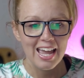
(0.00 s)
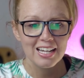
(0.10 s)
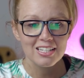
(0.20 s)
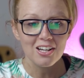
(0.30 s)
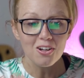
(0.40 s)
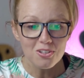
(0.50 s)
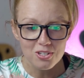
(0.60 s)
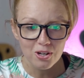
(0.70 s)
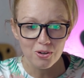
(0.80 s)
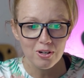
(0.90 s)
And
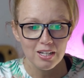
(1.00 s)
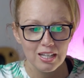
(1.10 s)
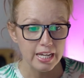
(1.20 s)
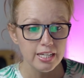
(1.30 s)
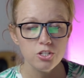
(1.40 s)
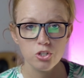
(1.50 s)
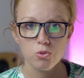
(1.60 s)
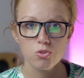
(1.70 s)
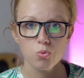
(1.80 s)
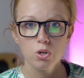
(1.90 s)
also, AE
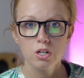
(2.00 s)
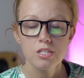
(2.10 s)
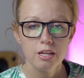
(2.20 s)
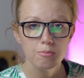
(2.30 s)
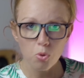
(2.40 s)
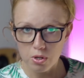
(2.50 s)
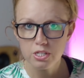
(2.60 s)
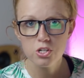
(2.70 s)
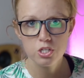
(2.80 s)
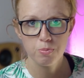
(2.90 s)
Juice works in more
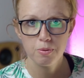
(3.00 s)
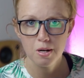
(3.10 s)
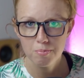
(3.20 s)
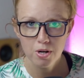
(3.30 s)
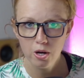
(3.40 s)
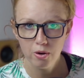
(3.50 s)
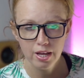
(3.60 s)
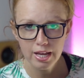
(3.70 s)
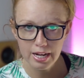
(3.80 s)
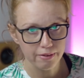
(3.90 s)
than just Premiere Pro
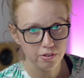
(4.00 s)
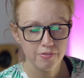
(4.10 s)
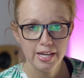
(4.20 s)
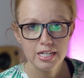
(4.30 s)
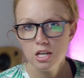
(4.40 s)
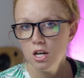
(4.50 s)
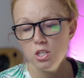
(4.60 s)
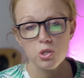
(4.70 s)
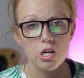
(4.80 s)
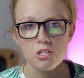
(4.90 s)
and After Effects.
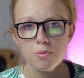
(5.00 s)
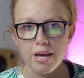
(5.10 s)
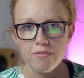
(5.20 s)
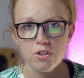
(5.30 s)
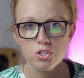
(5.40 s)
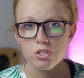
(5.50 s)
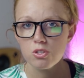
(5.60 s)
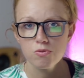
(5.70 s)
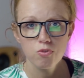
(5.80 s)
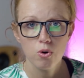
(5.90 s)
You can also buy
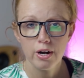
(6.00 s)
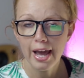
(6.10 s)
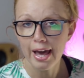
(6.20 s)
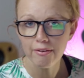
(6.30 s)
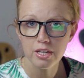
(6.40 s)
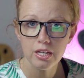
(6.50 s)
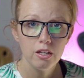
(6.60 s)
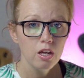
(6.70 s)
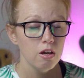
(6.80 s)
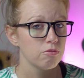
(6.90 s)
versions for
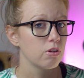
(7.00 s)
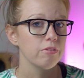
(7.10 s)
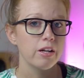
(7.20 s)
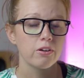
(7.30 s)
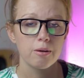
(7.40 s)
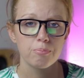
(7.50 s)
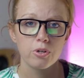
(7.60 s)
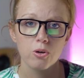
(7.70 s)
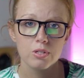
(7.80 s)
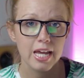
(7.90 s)
Avid, for Final Cut
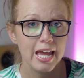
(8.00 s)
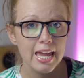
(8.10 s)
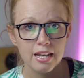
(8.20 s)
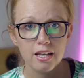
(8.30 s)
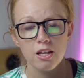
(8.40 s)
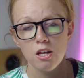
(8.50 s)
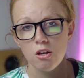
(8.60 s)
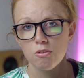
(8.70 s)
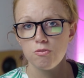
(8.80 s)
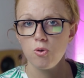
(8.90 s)
Pro 10,
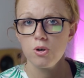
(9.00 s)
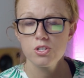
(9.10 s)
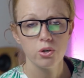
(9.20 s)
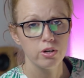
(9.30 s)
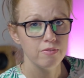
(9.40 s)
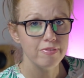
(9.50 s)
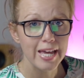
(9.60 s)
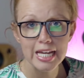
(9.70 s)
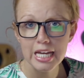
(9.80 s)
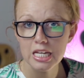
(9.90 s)
for Sony
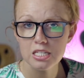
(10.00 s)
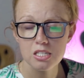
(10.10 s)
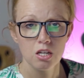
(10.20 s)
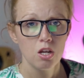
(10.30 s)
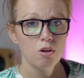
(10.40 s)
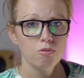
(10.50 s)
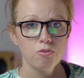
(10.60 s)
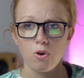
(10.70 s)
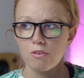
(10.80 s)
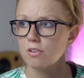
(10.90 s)
Vegas,
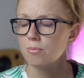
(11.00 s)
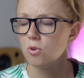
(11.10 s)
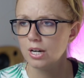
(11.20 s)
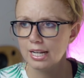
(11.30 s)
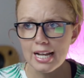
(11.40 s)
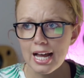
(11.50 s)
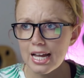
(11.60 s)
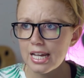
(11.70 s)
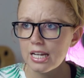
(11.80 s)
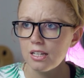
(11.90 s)
for Filmora
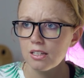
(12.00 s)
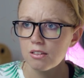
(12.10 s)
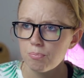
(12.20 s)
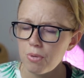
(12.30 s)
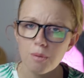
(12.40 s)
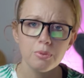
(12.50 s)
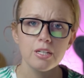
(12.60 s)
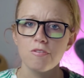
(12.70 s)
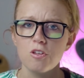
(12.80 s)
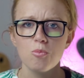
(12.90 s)
9,
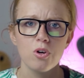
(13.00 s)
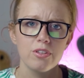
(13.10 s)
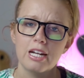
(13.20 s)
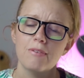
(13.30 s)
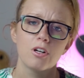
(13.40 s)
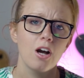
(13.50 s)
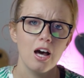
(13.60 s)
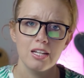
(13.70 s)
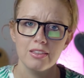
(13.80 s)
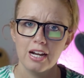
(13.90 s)
probably a few more that I
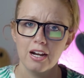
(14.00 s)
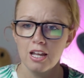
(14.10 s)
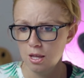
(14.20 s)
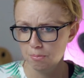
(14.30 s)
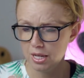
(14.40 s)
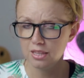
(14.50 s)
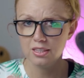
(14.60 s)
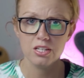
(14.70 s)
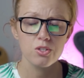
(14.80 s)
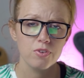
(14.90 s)
forgot in there,
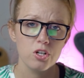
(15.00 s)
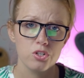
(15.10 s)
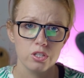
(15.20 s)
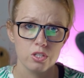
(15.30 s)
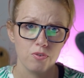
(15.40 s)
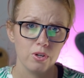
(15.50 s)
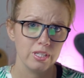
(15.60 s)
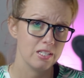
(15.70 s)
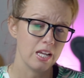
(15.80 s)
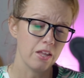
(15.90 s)
but these versions for
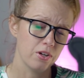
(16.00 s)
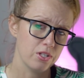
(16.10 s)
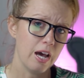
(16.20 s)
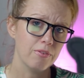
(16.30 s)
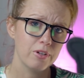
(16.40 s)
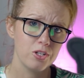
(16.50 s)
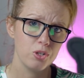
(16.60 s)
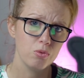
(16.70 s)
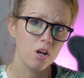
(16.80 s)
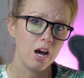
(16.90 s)
these other software
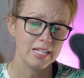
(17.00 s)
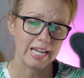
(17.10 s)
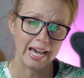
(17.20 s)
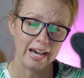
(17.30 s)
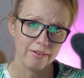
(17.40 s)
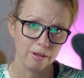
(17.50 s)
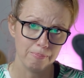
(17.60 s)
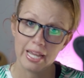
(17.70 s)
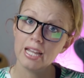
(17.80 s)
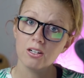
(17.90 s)
do not have a
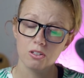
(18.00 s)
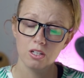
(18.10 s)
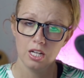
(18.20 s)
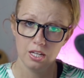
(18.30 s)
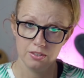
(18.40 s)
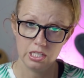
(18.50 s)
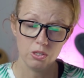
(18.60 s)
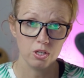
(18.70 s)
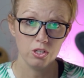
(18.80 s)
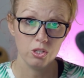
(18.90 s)
panel that
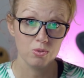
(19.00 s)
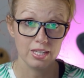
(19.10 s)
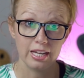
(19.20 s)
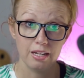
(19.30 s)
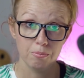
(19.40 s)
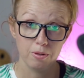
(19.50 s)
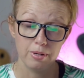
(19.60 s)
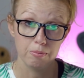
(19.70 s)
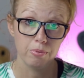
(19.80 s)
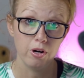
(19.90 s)
you can use like in
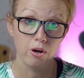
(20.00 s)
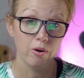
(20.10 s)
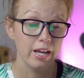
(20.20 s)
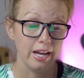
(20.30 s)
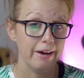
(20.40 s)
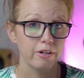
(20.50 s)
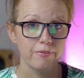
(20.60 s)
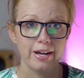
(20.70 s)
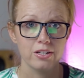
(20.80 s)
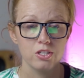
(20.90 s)
Premiere Pro and After
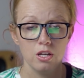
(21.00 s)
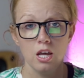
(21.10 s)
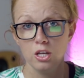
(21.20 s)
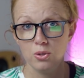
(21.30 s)
Effects.